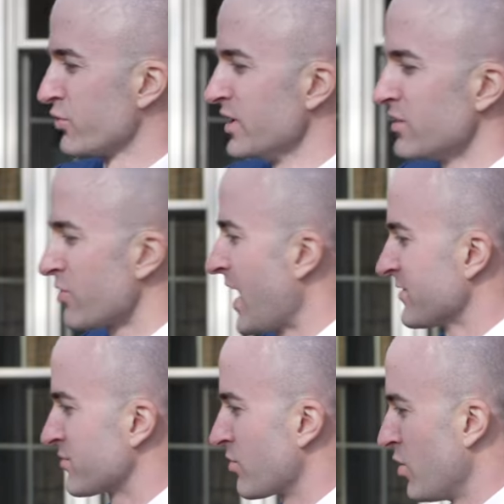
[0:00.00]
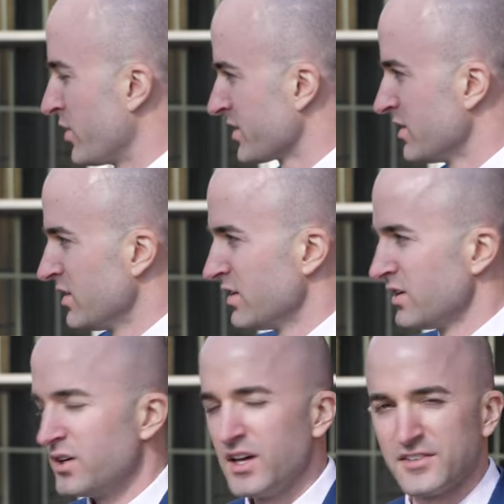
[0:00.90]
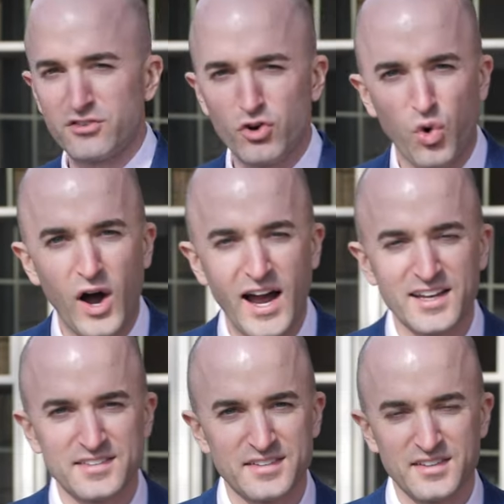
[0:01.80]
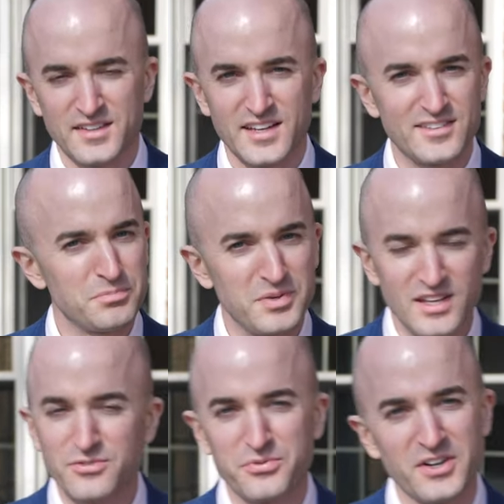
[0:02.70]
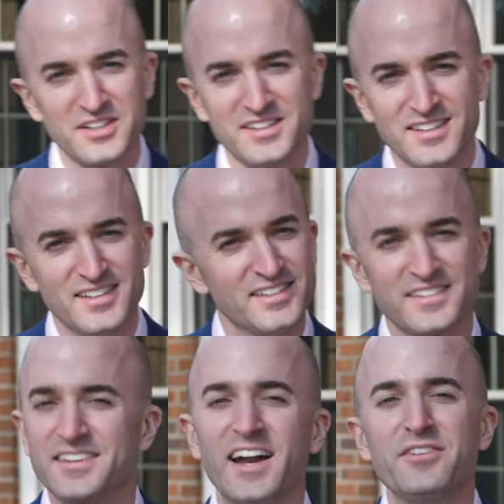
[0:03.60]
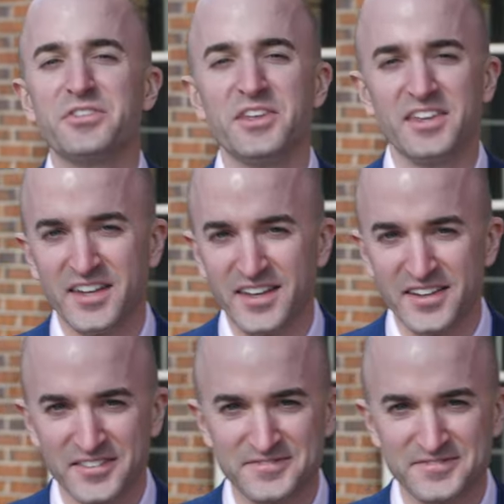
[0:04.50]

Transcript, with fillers: green grass growing. It's quiet, it's peaceful. It's got everything you need.